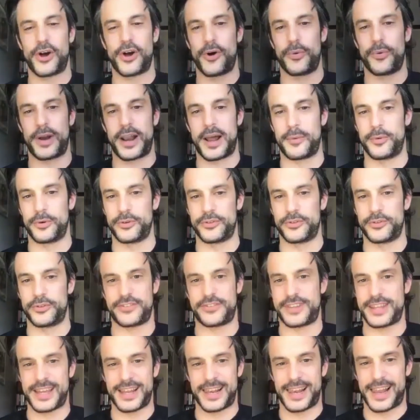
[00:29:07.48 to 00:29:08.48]
when I was a
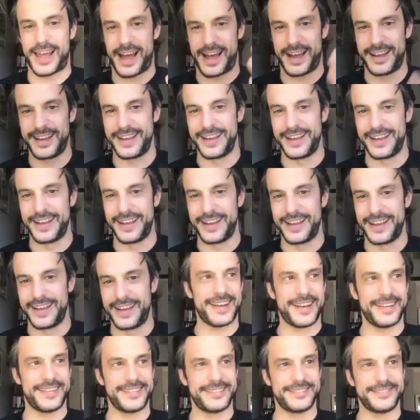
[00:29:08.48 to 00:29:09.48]
Stella
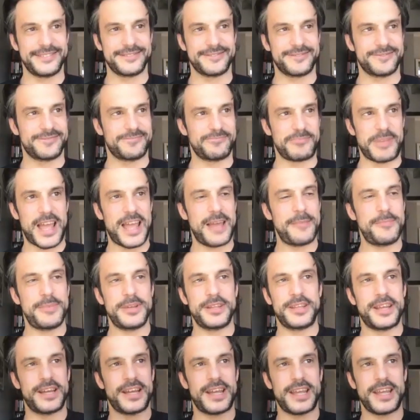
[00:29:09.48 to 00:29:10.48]
and
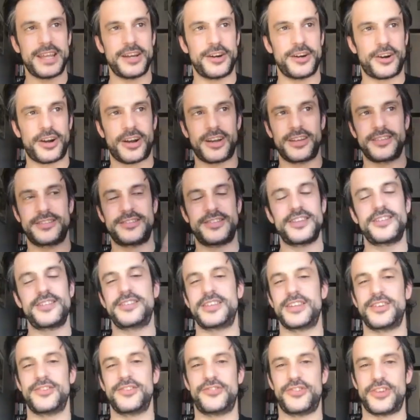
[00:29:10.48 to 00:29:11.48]
maybe they are an
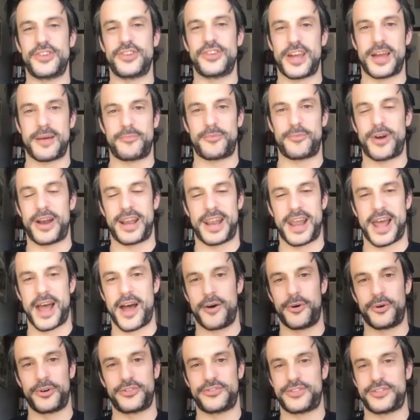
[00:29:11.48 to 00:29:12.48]
assistant GM right now
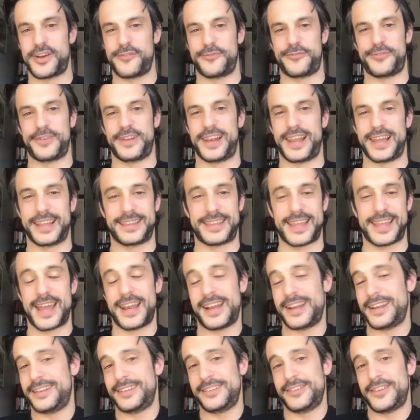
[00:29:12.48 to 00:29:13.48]
or something like that,
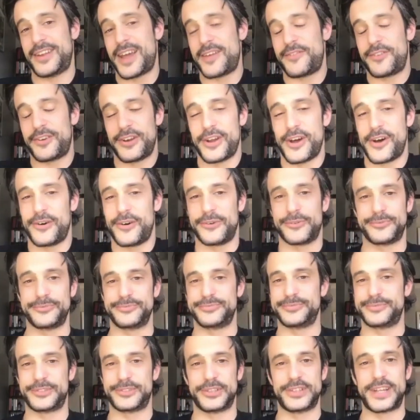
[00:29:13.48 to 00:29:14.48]
and you never know.
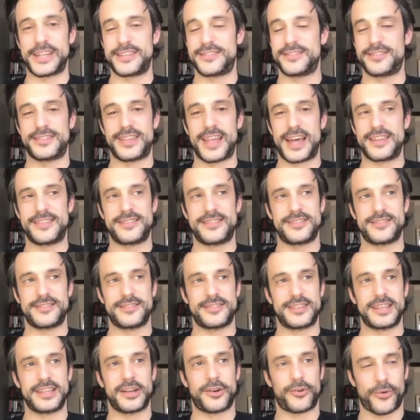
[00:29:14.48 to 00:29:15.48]
So that's that's
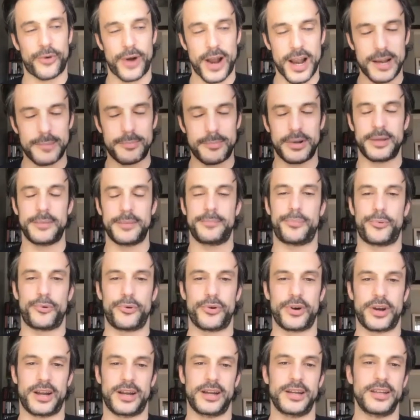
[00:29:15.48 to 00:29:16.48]
incredibly
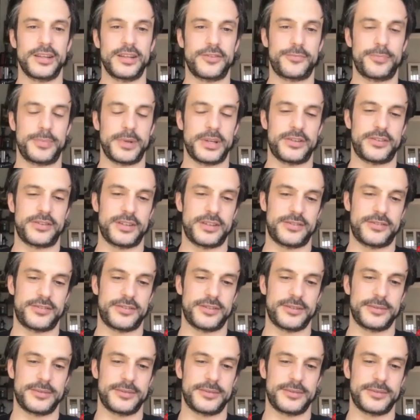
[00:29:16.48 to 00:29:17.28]
important in this business.